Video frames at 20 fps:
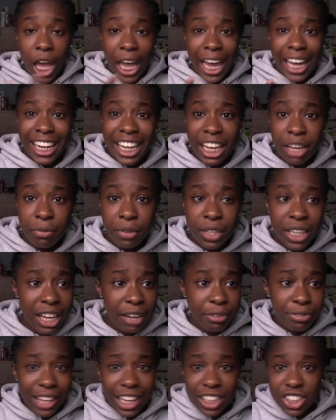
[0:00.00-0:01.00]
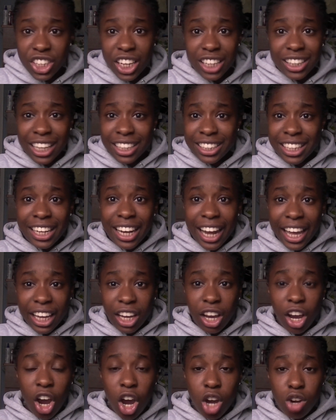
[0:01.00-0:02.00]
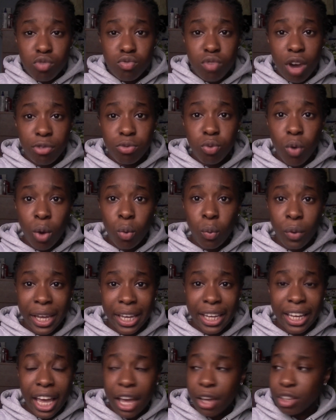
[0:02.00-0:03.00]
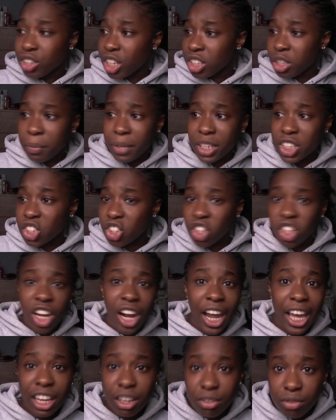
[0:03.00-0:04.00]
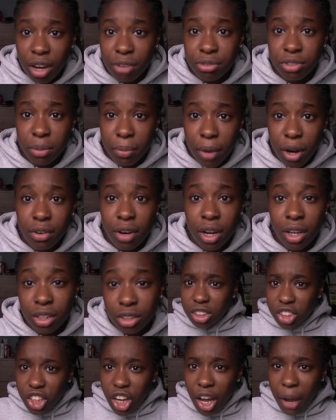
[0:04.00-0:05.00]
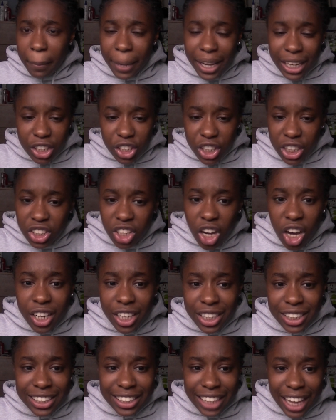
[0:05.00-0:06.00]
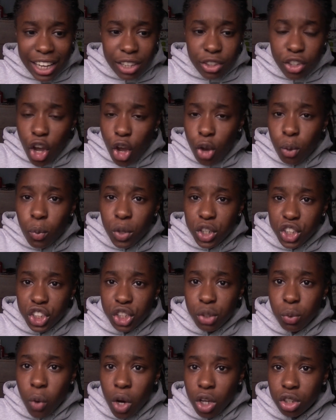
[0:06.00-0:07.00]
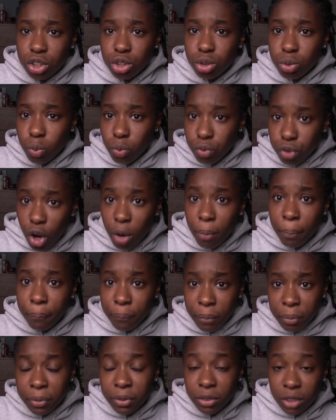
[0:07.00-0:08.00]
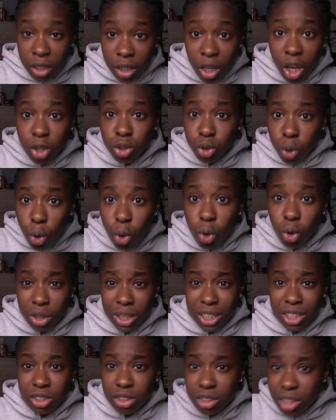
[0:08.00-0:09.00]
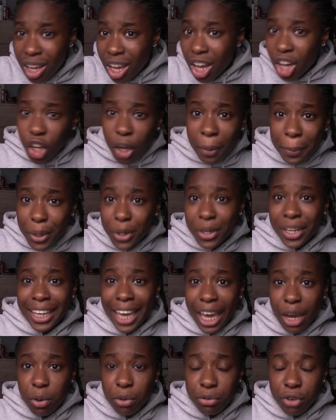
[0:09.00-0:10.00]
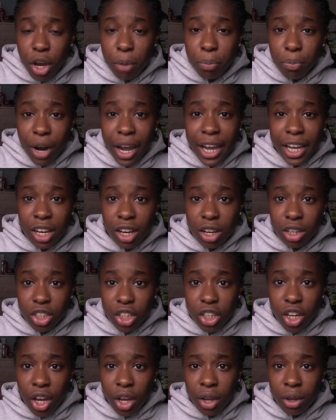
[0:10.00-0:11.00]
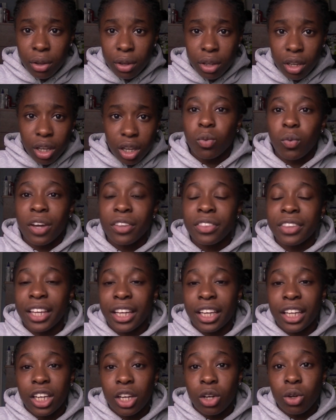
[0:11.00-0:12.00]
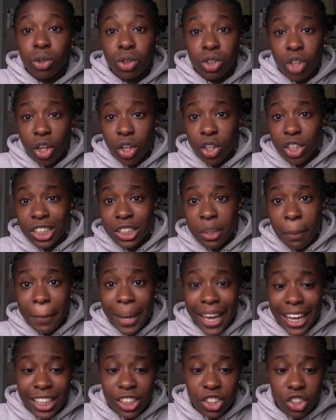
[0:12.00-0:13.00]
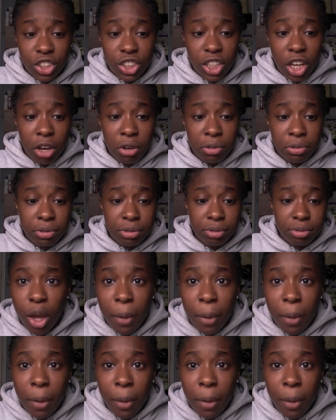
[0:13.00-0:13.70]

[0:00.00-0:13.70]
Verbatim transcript: And even if that chick that did like it hard and rough one week doesn't mean she's gonna like it rough tomorrow. You know what I mean? You need to understand, know what she wants from you know talk, communicate with her prior. You know one thing also you need to pace yourself.